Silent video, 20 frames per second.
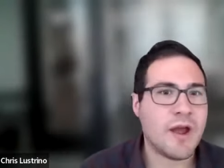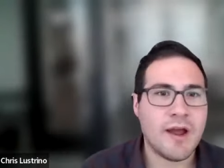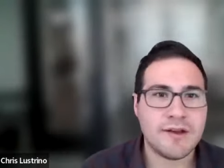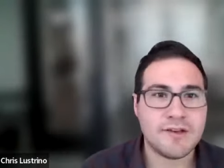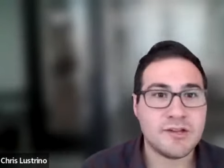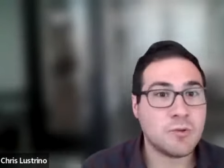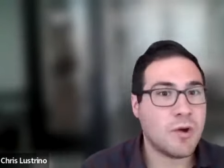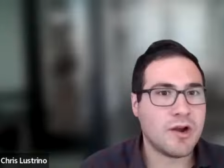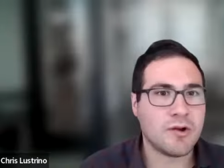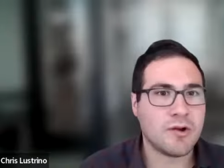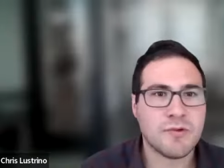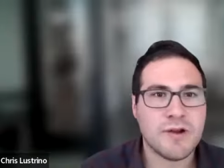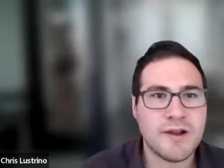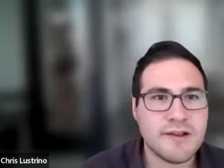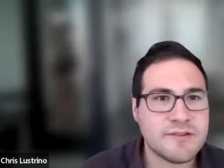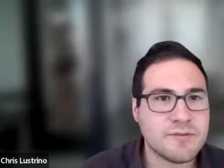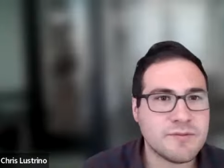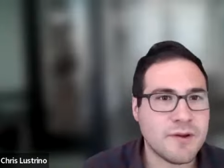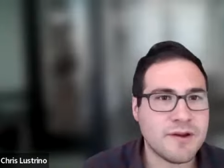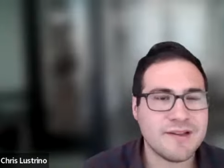uh, do you want to
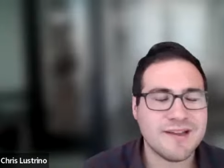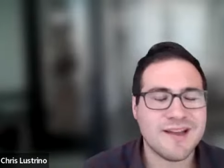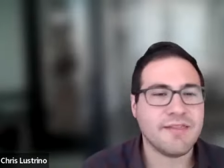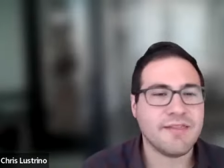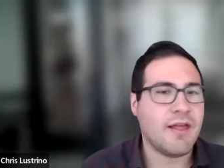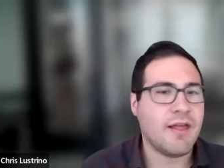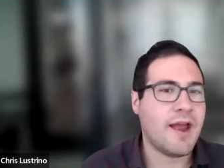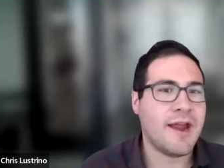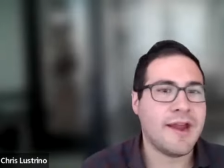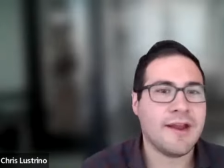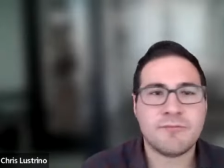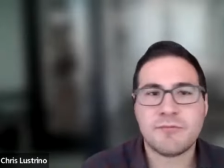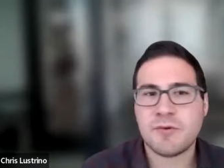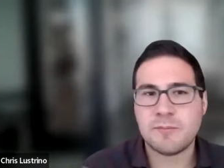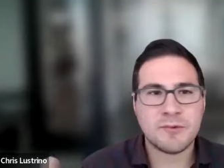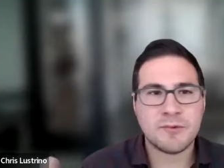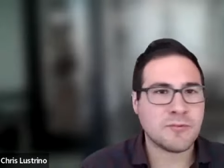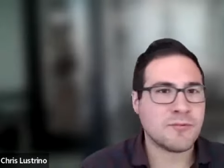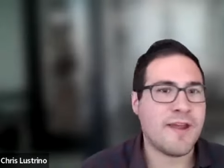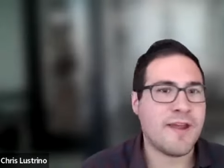raise money online
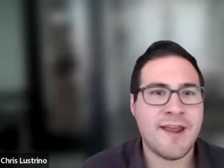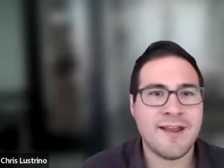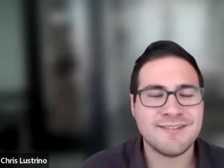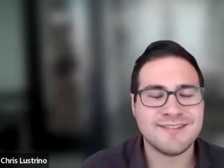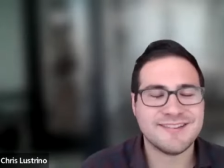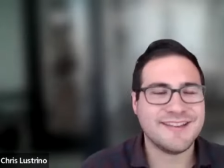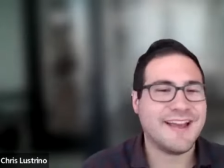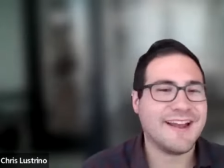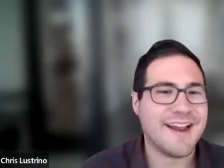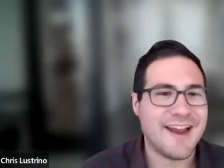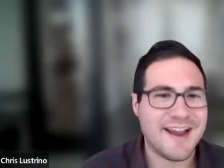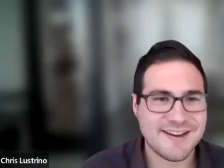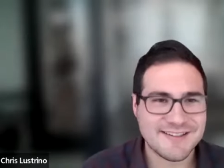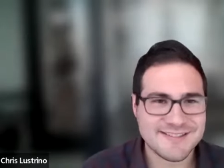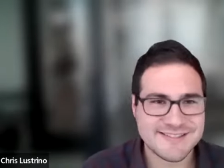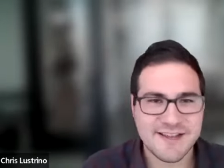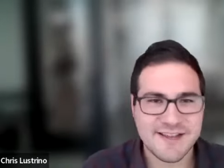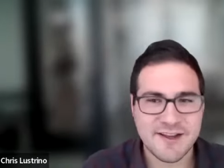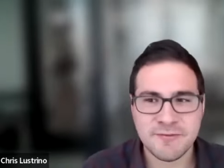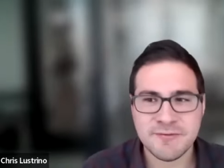from your fans and that kind of
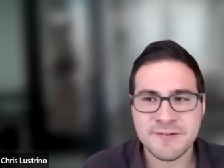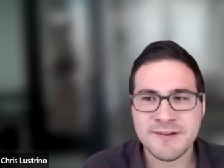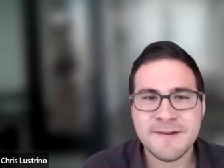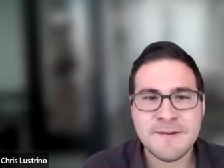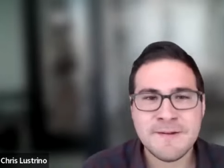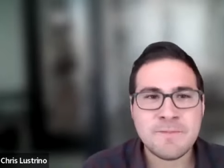stuff